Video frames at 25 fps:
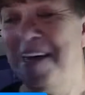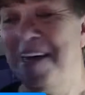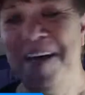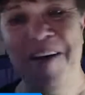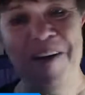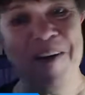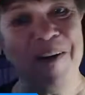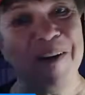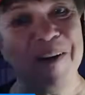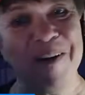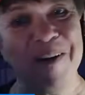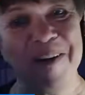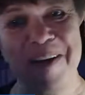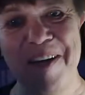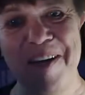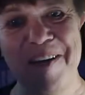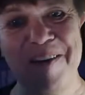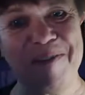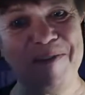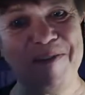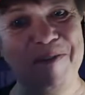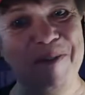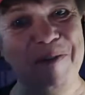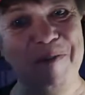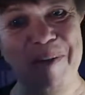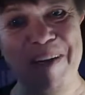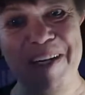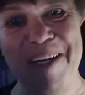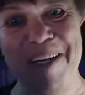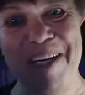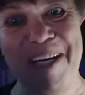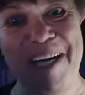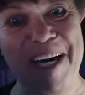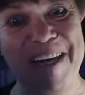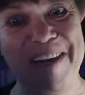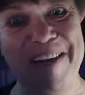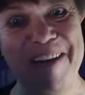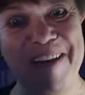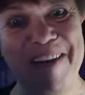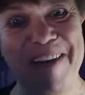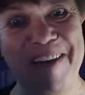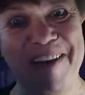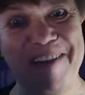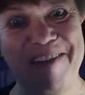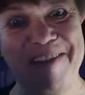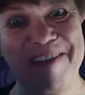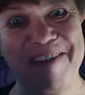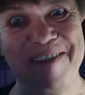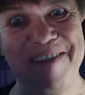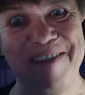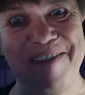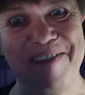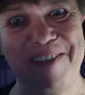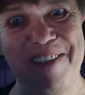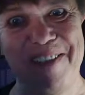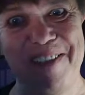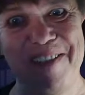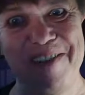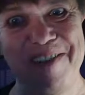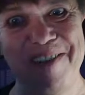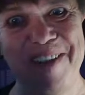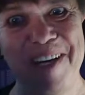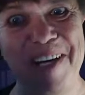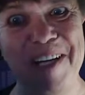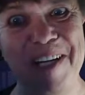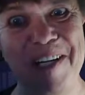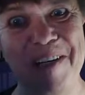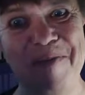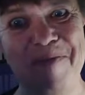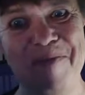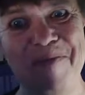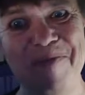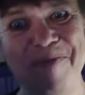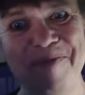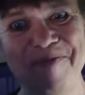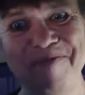In all the years we've been together, this is the first time.